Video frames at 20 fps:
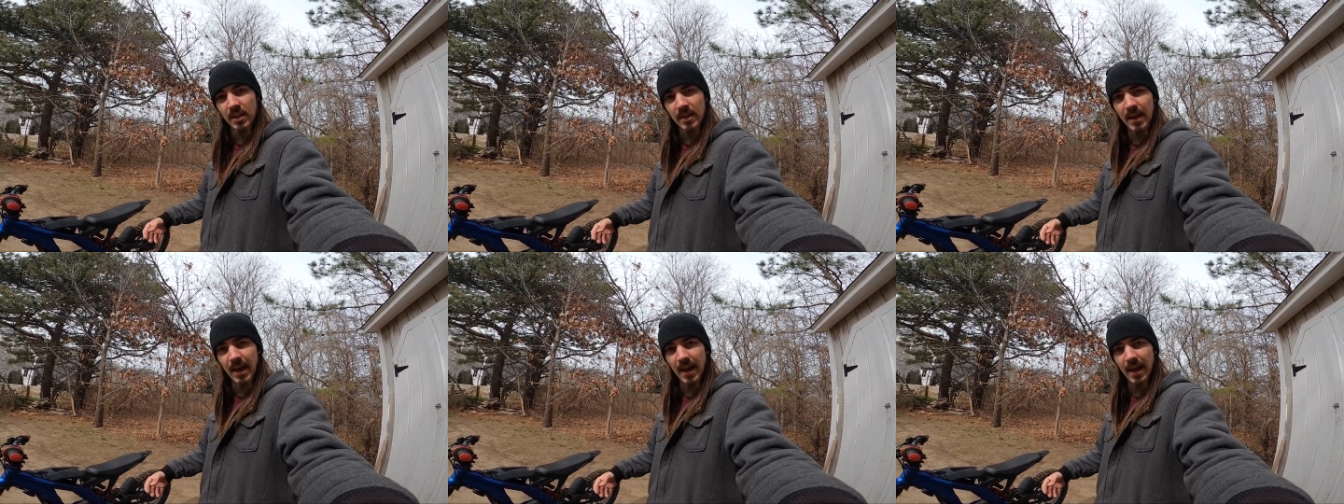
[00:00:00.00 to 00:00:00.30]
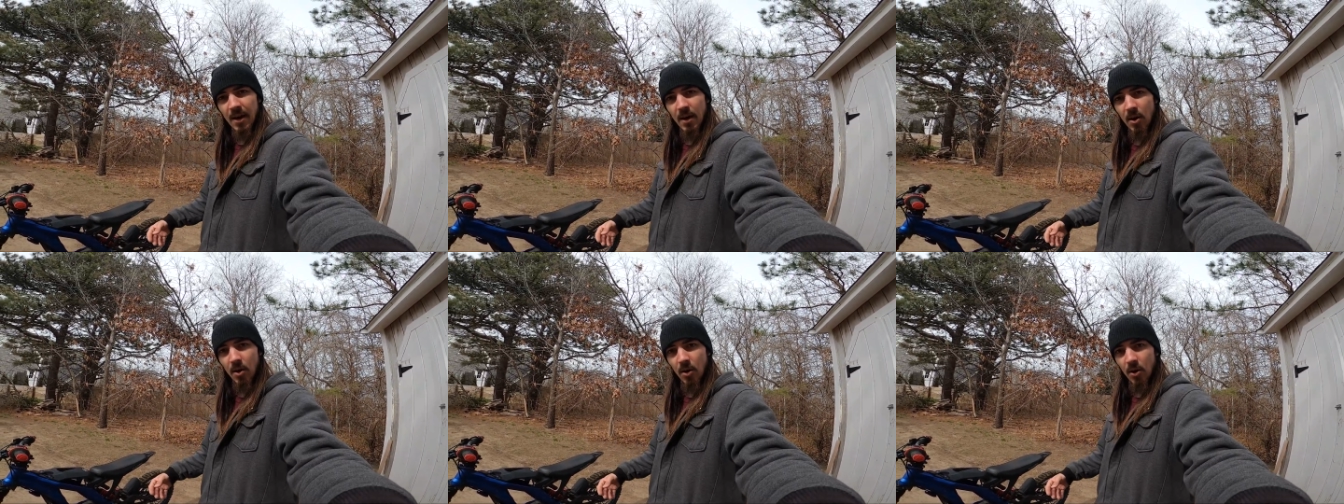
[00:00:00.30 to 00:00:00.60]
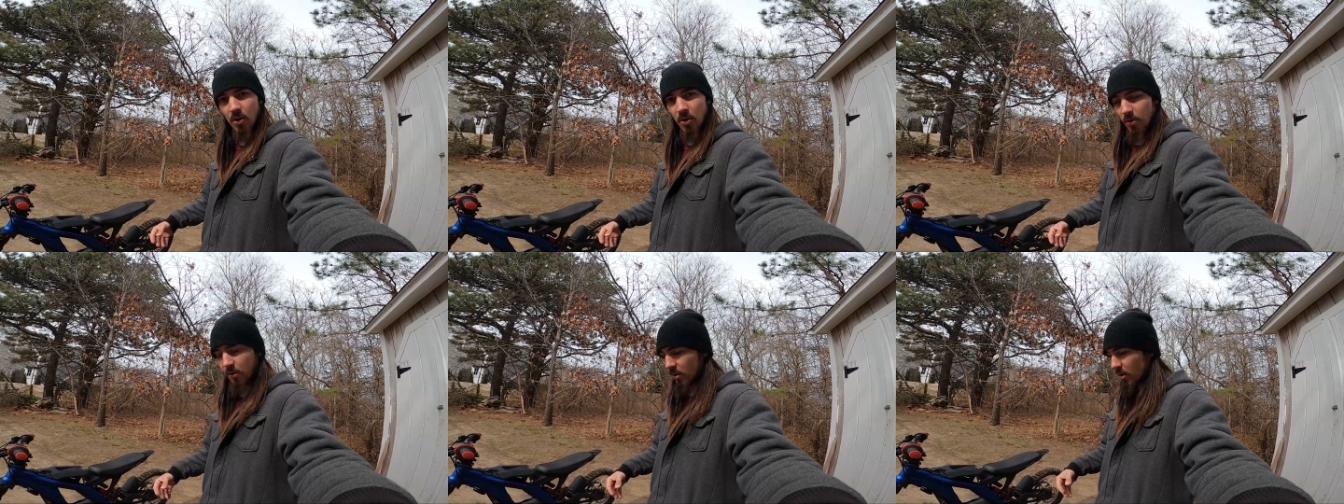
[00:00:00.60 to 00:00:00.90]
get that
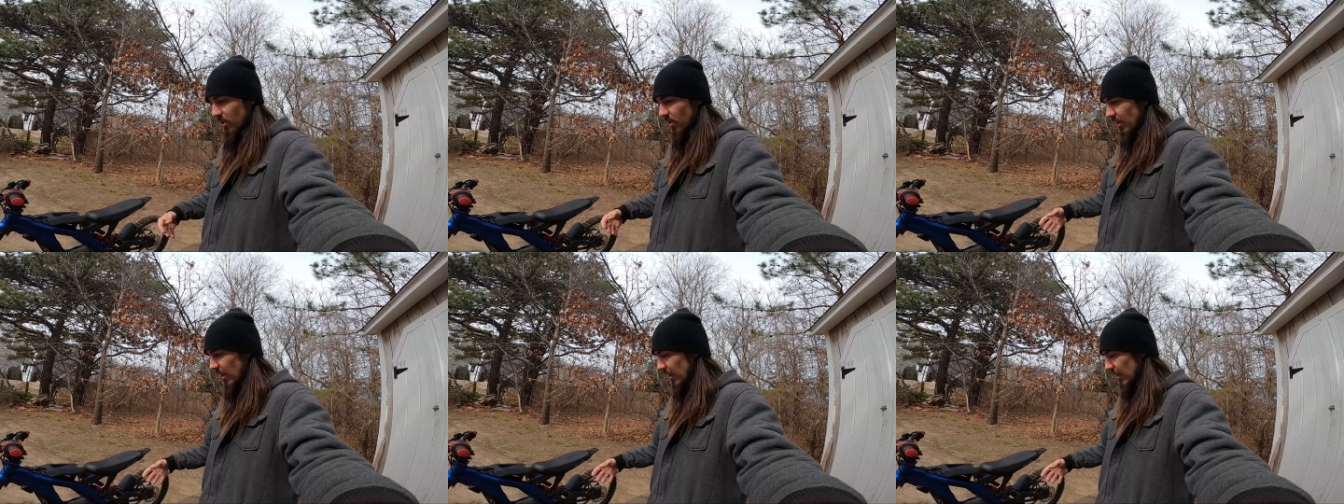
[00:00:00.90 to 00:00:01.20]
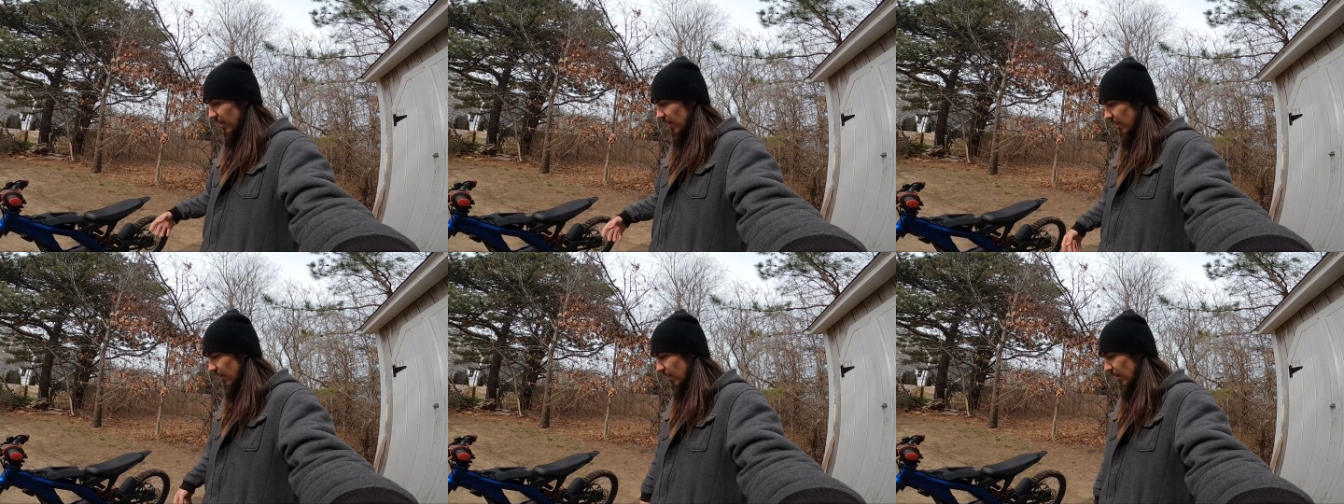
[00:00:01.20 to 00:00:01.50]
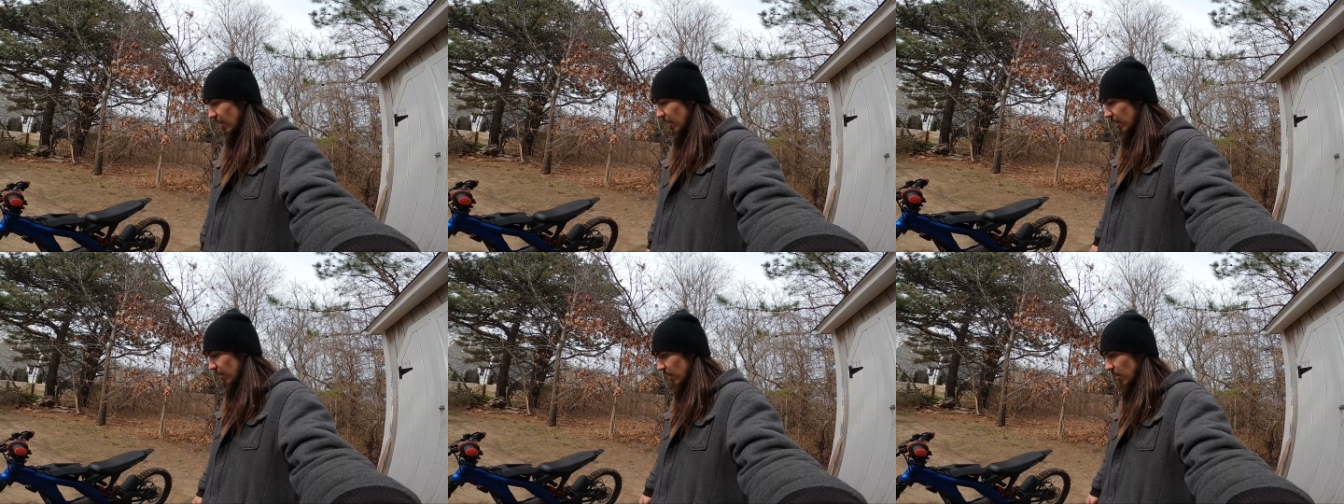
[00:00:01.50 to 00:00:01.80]
all said and
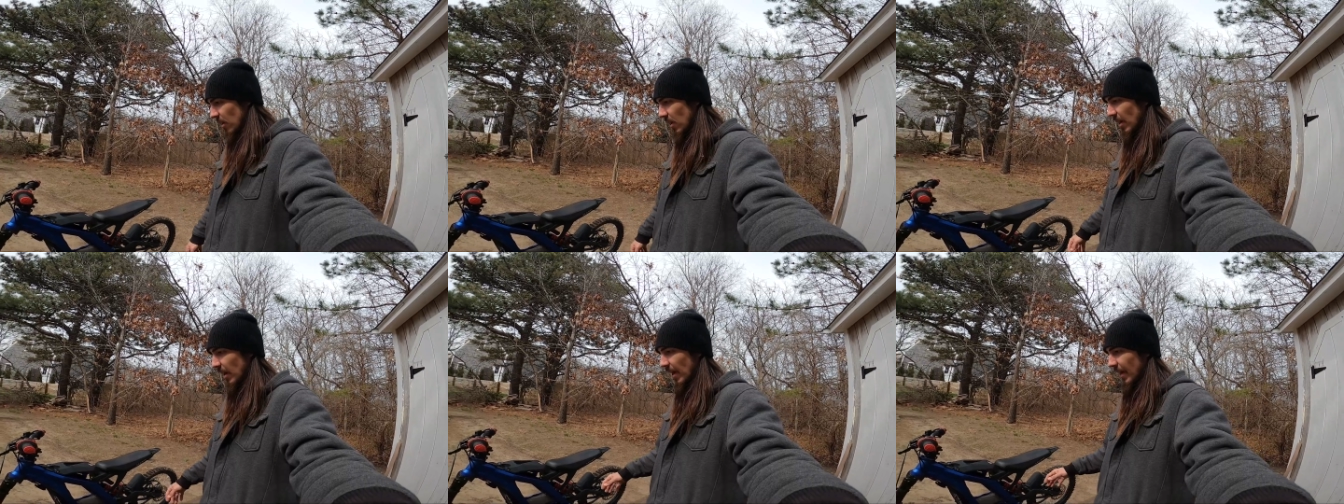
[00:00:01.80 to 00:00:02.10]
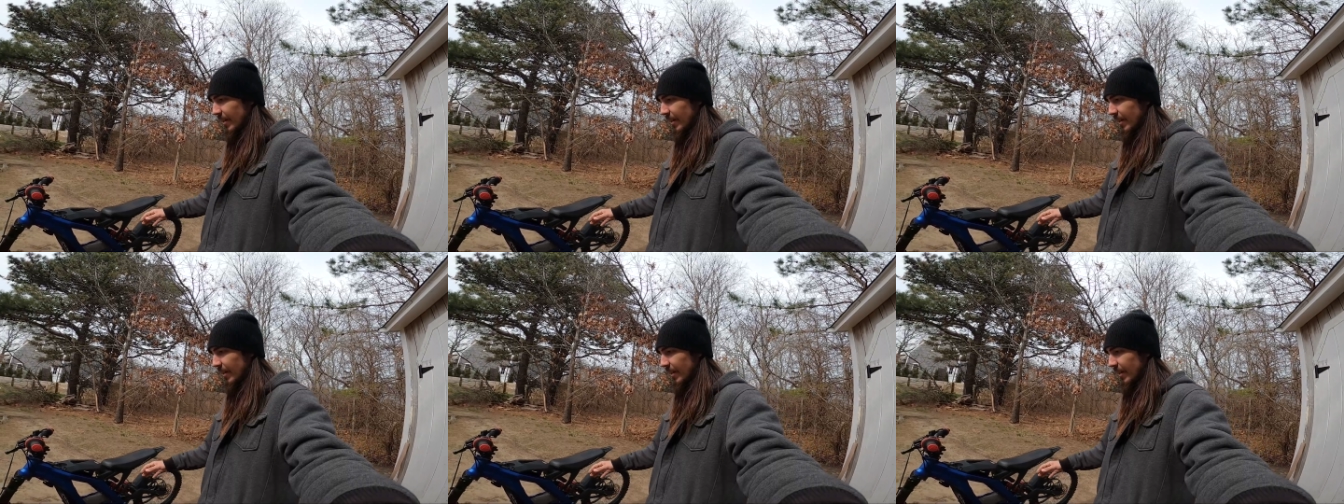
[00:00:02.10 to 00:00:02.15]
done,